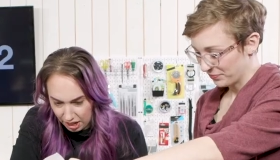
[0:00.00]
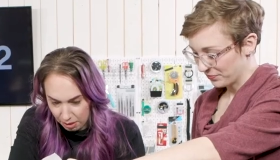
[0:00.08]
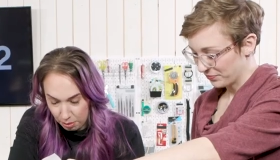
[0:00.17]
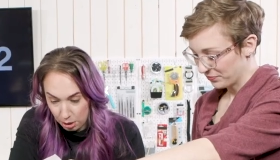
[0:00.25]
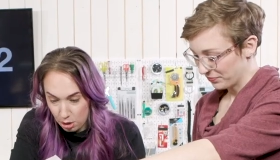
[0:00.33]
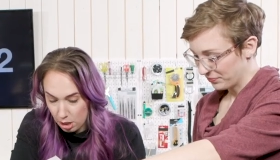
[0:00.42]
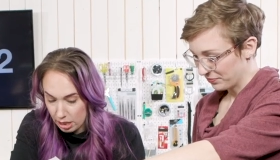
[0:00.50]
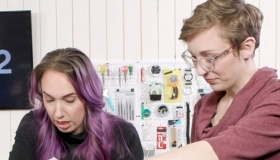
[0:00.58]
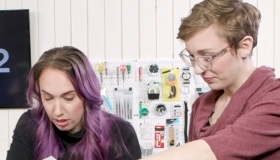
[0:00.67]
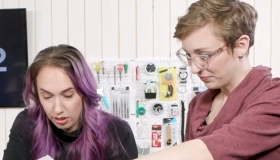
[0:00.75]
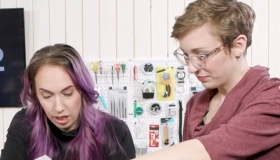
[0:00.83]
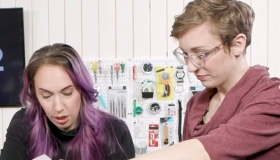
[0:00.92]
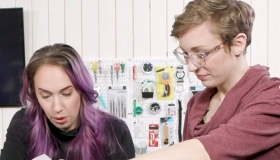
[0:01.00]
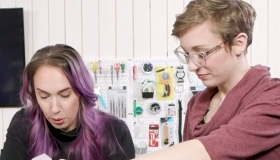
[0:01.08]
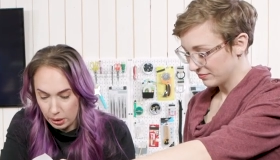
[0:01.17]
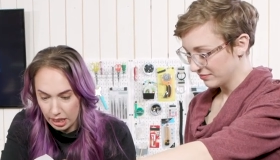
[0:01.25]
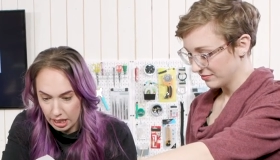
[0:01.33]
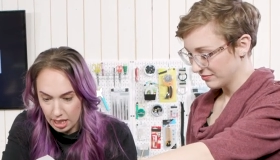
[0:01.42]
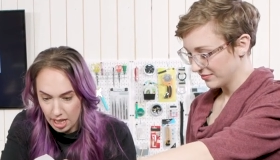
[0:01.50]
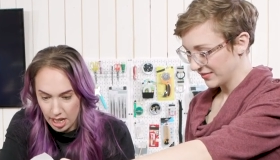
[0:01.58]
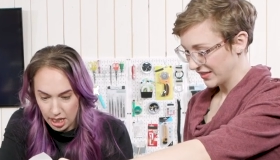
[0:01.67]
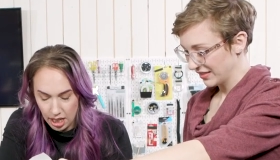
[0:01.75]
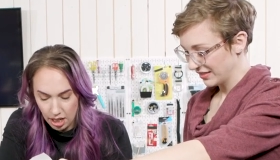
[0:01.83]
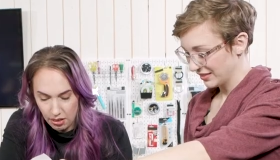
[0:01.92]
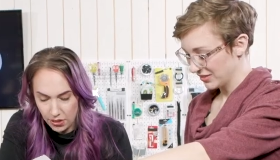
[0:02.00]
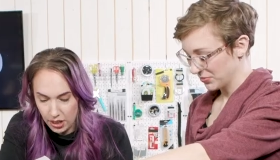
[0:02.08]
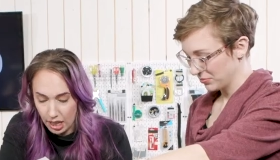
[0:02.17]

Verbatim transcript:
Speaker 1: right, we're just literally holding this on here for